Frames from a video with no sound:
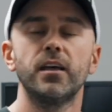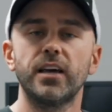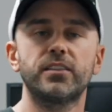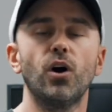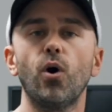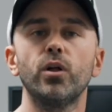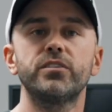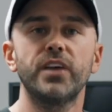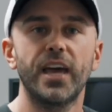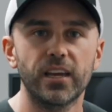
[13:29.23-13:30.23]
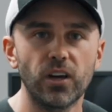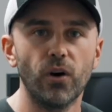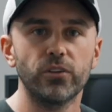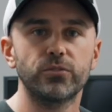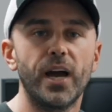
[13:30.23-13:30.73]
It's like the old saying
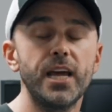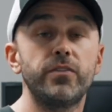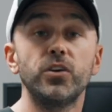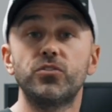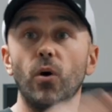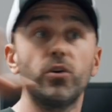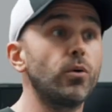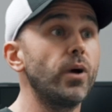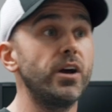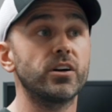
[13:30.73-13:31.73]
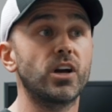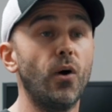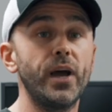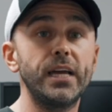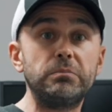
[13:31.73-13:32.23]
goes, right? If you don't know where you're
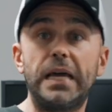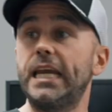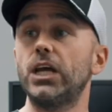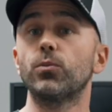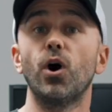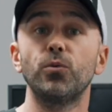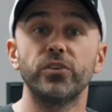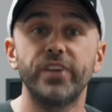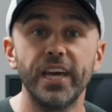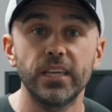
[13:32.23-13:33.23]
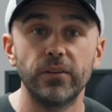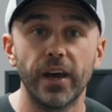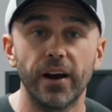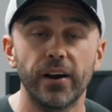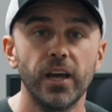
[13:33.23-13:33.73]
going, any road will take you
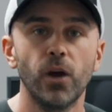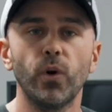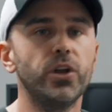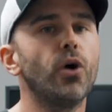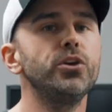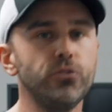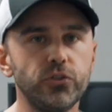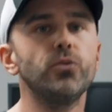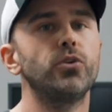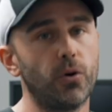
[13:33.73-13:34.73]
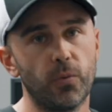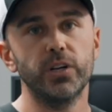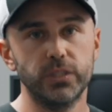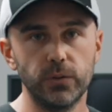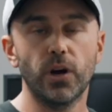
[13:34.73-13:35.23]
there. Well, no, you do know where
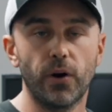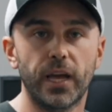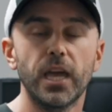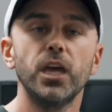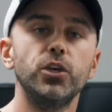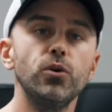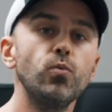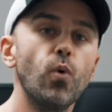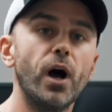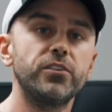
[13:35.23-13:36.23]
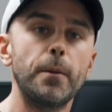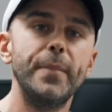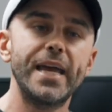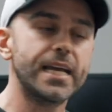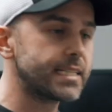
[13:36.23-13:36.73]
you're going. You want to
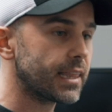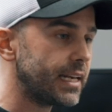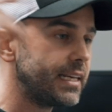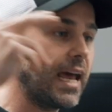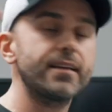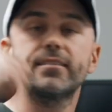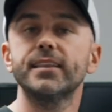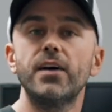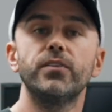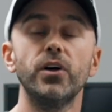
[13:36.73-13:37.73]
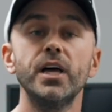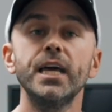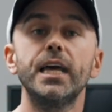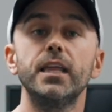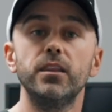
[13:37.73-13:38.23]
make it to the next level
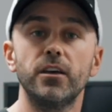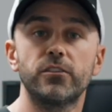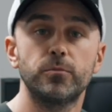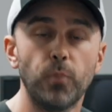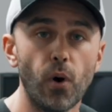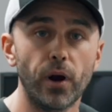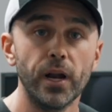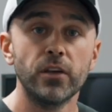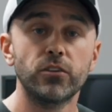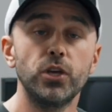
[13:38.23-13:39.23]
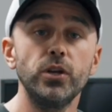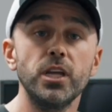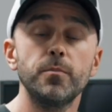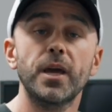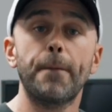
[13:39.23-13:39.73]
in this sport. So you
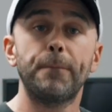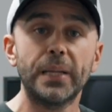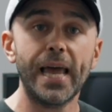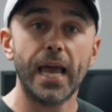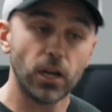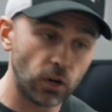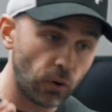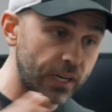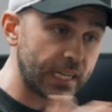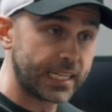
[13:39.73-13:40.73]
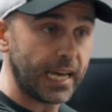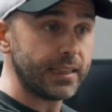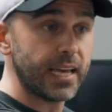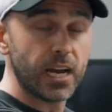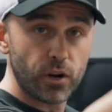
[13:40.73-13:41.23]
need to make a plan in order to
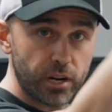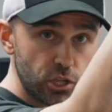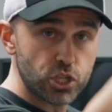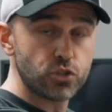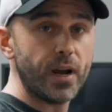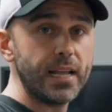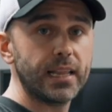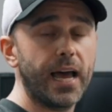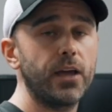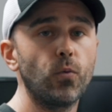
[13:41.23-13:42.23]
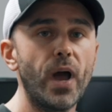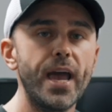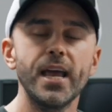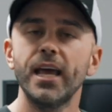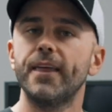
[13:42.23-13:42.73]
get there in a straight line
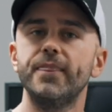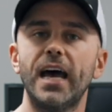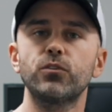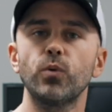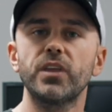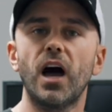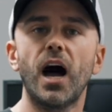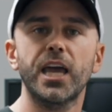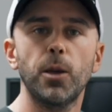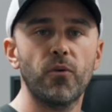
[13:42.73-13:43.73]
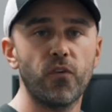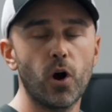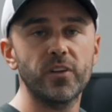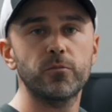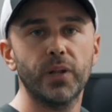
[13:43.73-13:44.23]
way. And that's what the Hockey
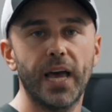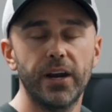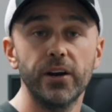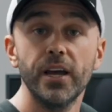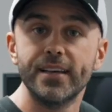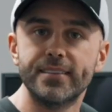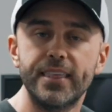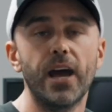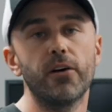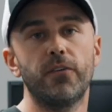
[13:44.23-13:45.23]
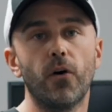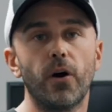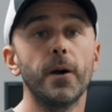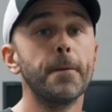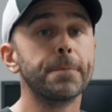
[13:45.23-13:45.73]
Performance Planner is there
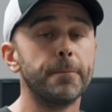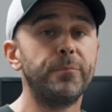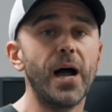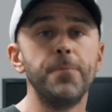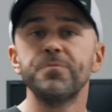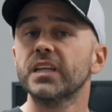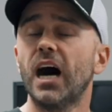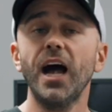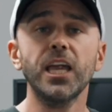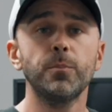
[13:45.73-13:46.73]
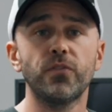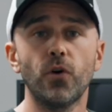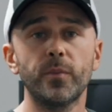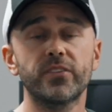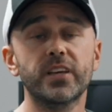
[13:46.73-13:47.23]
for. But the Hockey
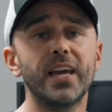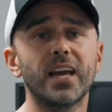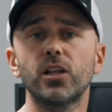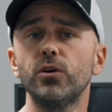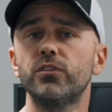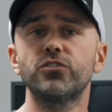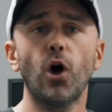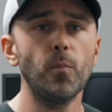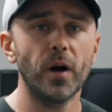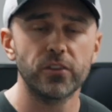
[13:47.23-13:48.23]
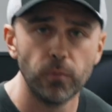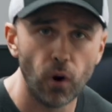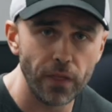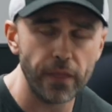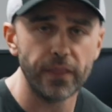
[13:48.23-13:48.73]
Performance Kit includes so much
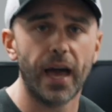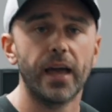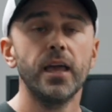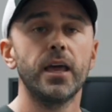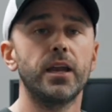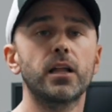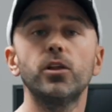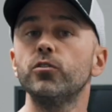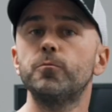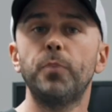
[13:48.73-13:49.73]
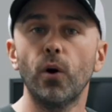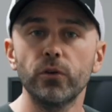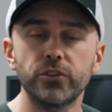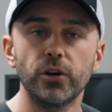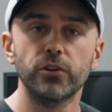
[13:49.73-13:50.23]
more than that. It includes
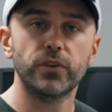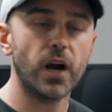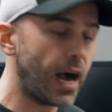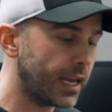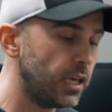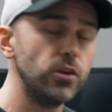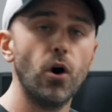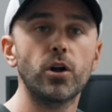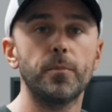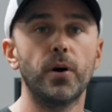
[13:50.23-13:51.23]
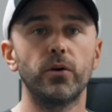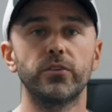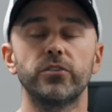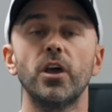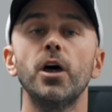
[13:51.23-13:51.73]
posters for hockey yoga
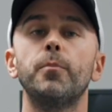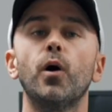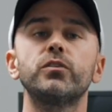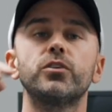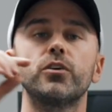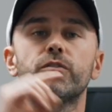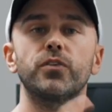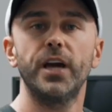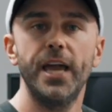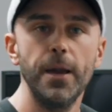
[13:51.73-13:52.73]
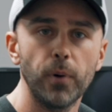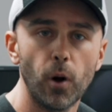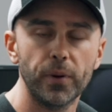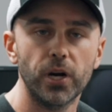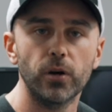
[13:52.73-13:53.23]
poses, posters for hip
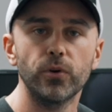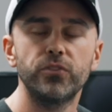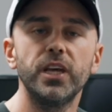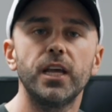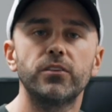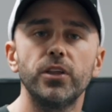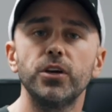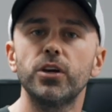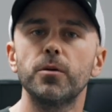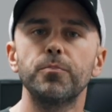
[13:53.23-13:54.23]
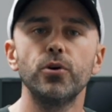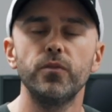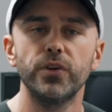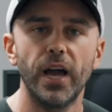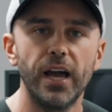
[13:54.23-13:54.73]
opener routine so you can
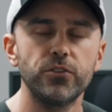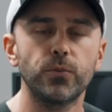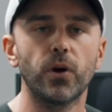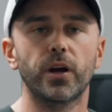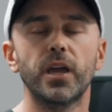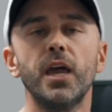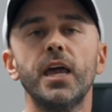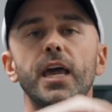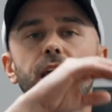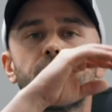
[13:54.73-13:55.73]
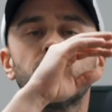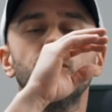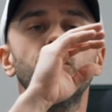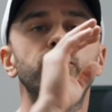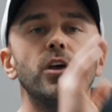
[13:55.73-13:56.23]
improve your edge work. It
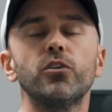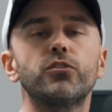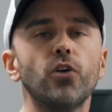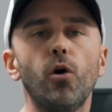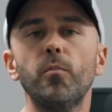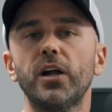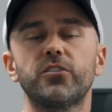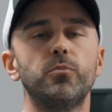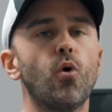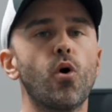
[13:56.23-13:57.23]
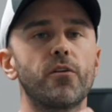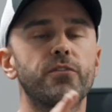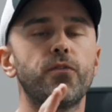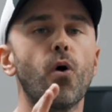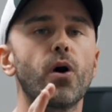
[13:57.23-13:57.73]
includes so much more
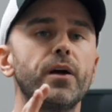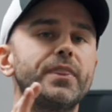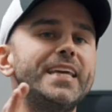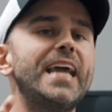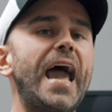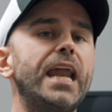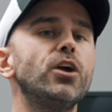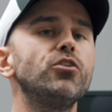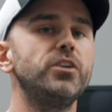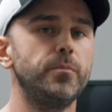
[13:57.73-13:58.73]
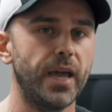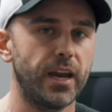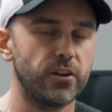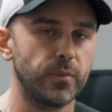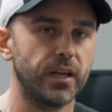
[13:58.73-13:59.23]
for the energy
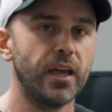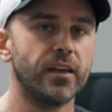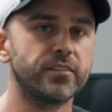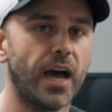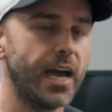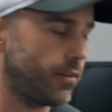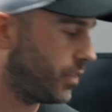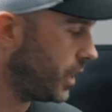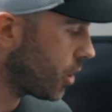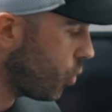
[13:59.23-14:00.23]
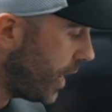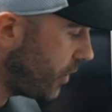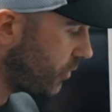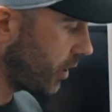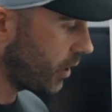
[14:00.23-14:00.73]
management side of the
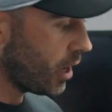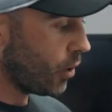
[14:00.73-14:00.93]
equation.